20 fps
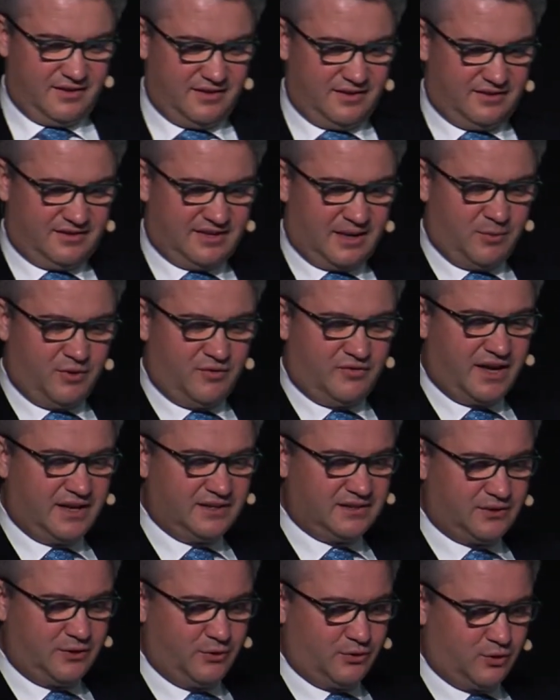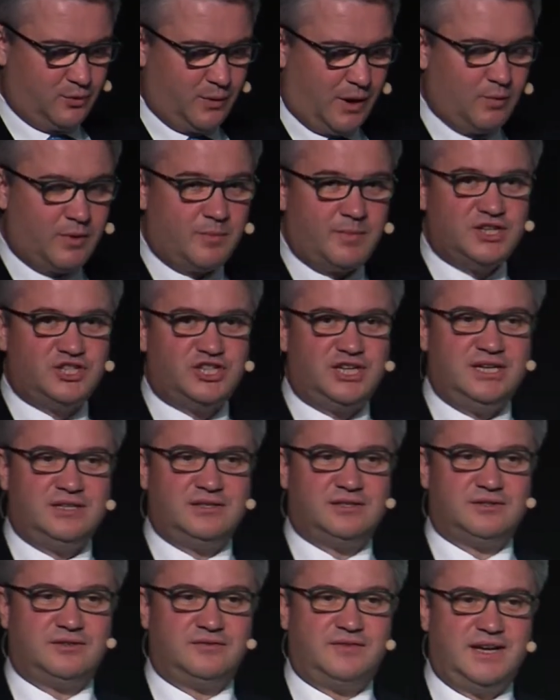Some of us talk to our
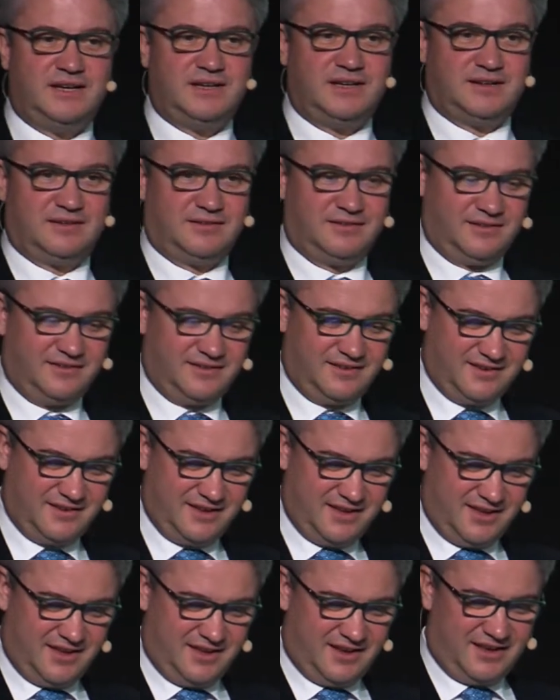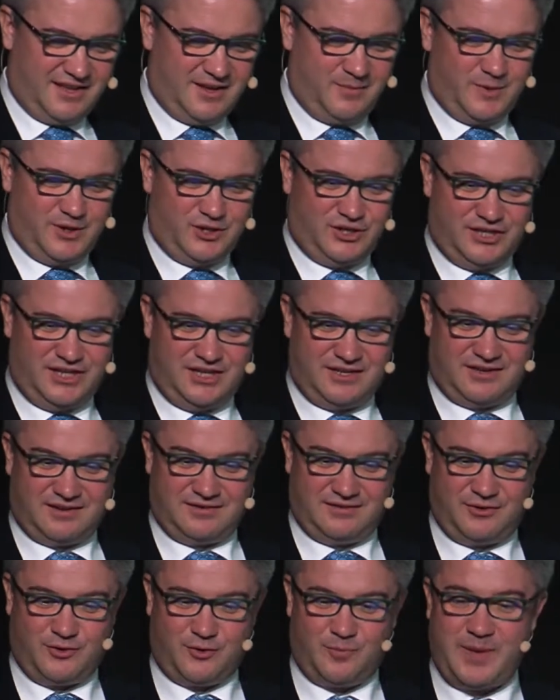machines already, and the machine
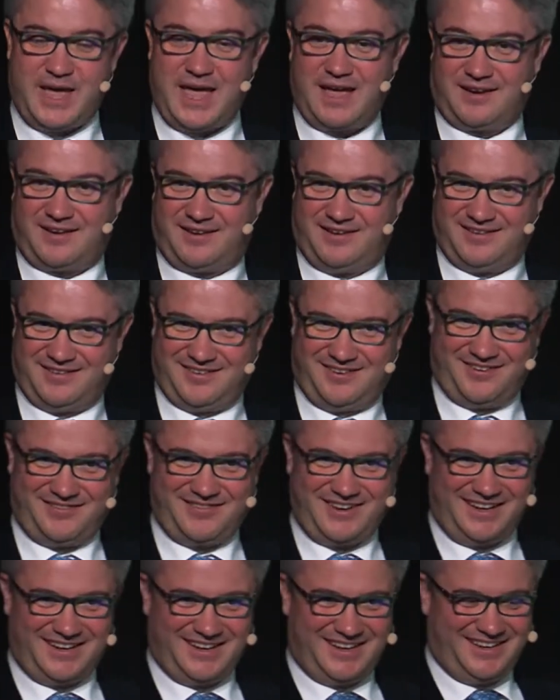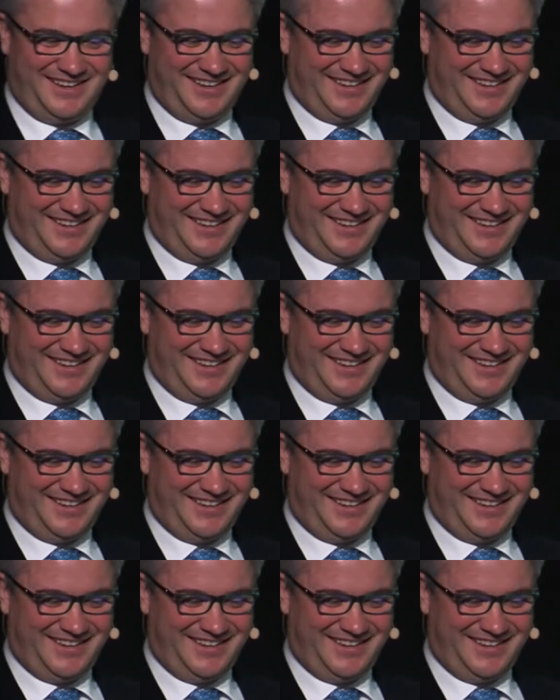talk back already.